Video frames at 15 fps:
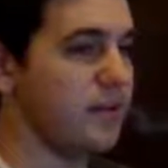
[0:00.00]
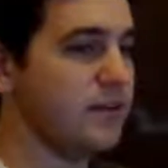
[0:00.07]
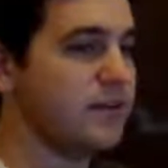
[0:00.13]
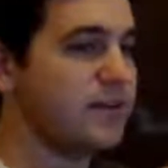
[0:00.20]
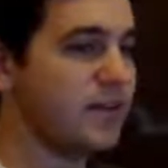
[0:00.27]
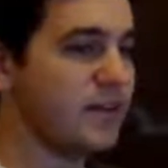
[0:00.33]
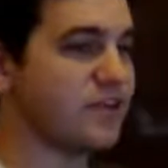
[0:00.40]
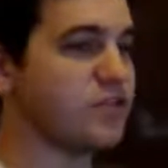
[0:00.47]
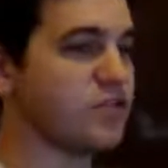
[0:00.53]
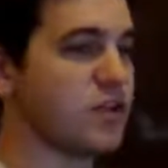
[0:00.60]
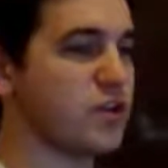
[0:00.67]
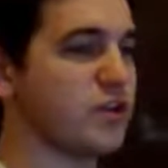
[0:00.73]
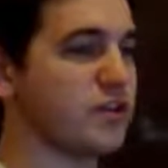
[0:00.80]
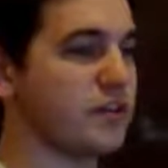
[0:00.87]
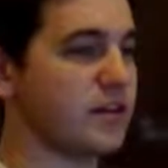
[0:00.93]
the
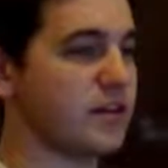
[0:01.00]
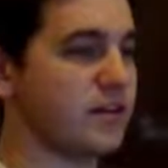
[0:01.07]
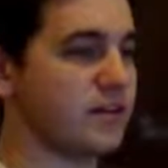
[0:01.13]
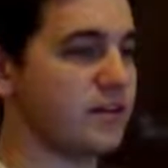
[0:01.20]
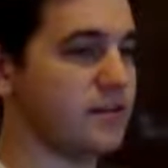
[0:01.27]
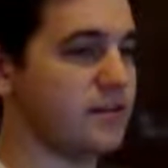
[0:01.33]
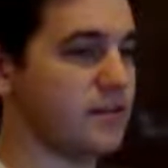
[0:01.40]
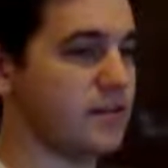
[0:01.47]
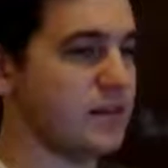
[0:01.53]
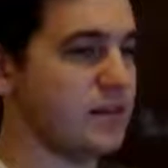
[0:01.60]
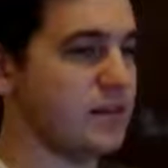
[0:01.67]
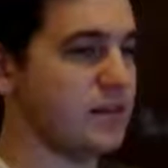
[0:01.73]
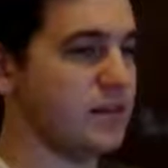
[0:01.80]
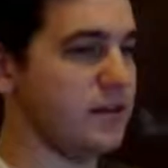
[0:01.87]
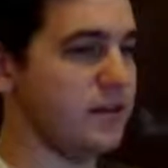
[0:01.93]
district is
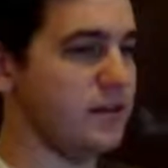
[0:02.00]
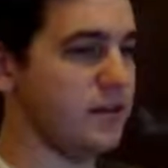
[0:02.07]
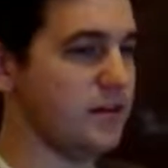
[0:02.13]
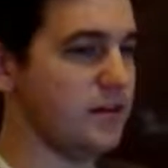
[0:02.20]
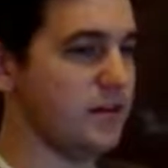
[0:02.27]
the